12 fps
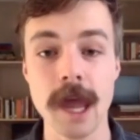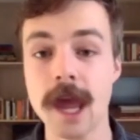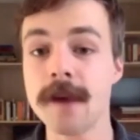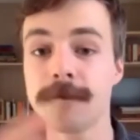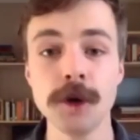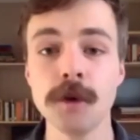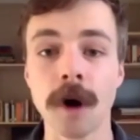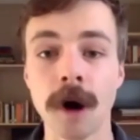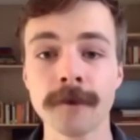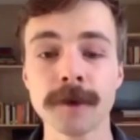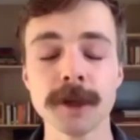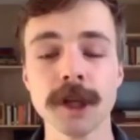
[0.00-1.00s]
if you
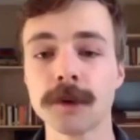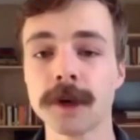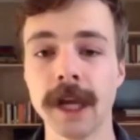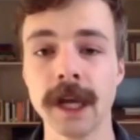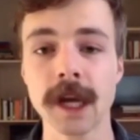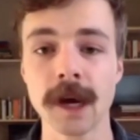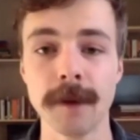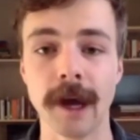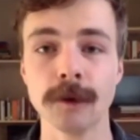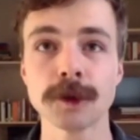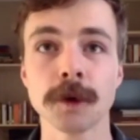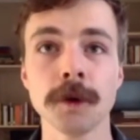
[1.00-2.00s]
are from a lower income
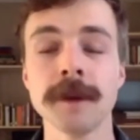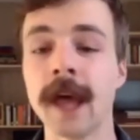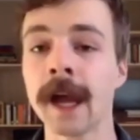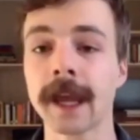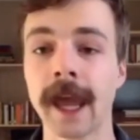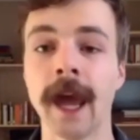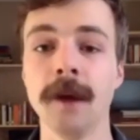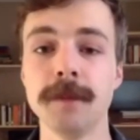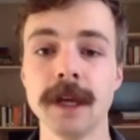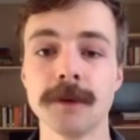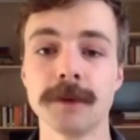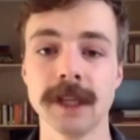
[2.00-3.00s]
household, that can
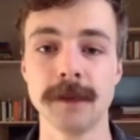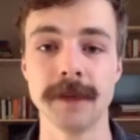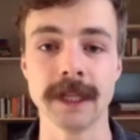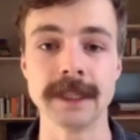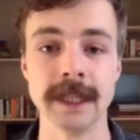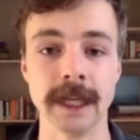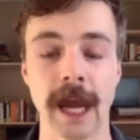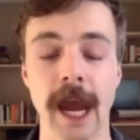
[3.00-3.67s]
be a really big ding.